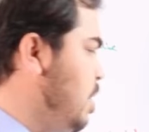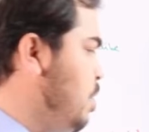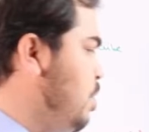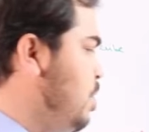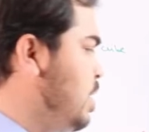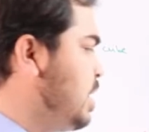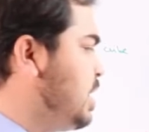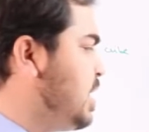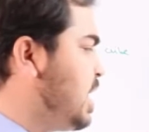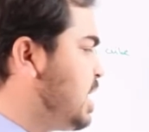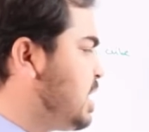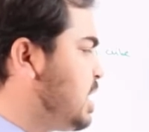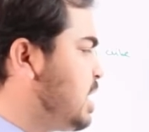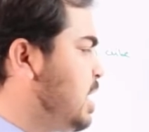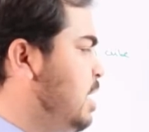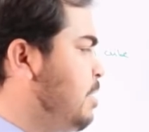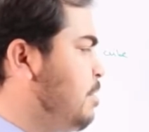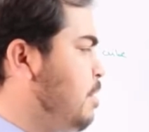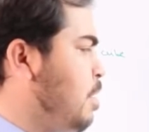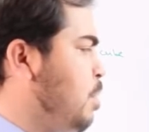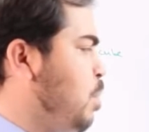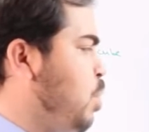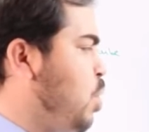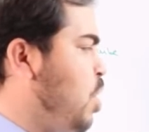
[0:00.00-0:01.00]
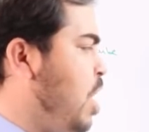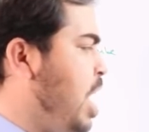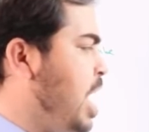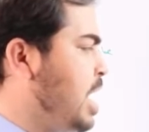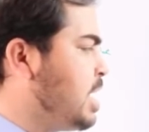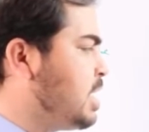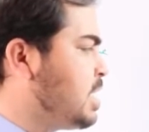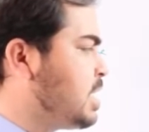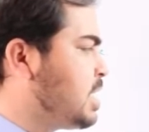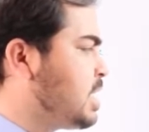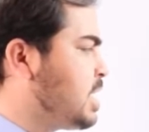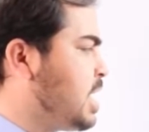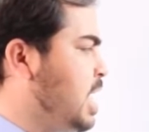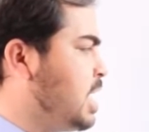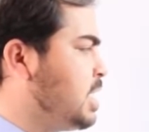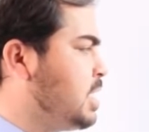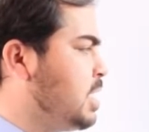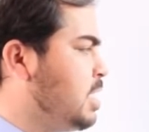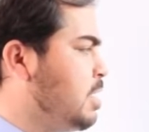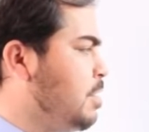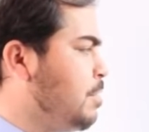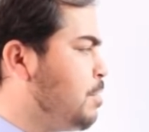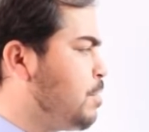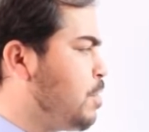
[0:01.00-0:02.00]
we just give a point
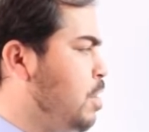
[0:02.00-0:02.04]
starting